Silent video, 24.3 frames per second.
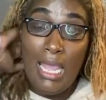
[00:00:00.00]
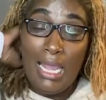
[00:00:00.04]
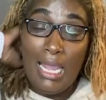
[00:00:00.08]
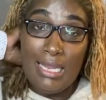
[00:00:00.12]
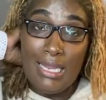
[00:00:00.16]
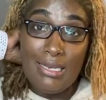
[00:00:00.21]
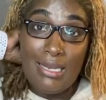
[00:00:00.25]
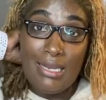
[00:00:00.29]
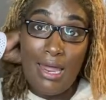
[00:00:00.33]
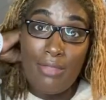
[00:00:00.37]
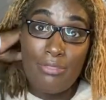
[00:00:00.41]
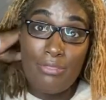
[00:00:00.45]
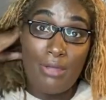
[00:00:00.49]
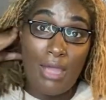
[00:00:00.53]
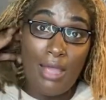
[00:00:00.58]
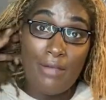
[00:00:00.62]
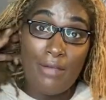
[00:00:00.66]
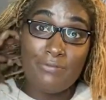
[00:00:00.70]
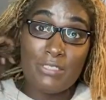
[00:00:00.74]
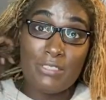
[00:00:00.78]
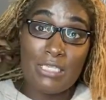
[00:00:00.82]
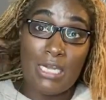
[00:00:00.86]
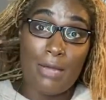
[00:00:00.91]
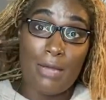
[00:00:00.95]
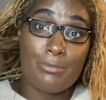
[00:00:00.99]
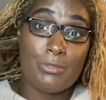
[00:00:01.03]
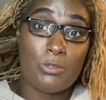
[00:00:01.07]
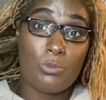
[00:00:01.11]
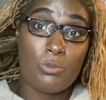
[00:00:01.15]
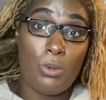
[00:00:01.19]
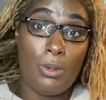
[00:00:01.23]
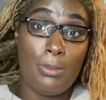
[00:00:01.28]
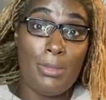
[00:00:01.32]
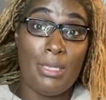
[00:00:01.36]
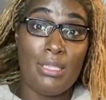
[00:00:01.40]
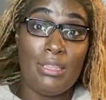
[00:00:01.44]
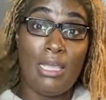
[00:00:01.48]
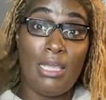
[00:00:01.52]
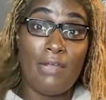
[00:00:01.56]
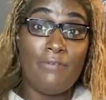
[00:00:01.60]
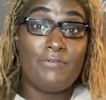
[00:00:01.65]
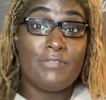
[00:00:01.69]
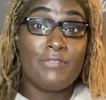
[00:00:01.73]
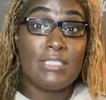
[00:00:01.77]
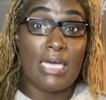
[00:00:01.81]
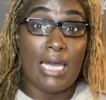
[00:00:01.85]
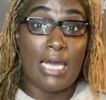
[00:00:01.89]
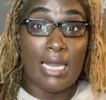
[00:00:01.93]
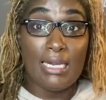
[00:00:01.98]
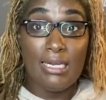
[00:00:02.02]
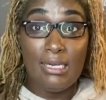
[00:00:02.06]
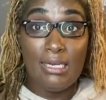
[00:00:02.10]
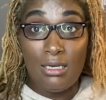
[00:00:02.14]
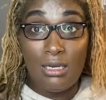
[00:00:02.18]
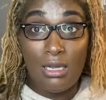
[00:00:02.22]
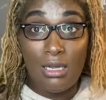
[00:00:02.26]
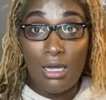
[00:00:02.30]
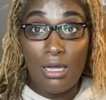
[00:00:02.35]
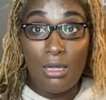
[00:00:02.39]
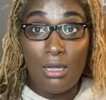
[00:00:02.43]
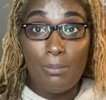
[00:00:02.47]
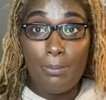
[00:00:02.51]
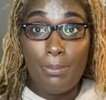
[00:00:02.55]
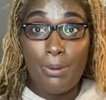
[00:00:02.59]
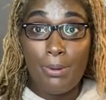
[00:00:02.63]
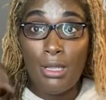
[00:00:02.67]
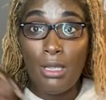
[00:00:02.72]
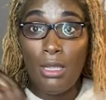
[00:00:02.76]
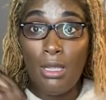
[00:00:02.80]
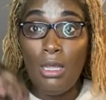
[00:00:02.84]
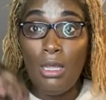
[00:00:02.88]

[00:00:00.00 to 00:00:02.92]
And now that I've stopped swimming, they've tightened up.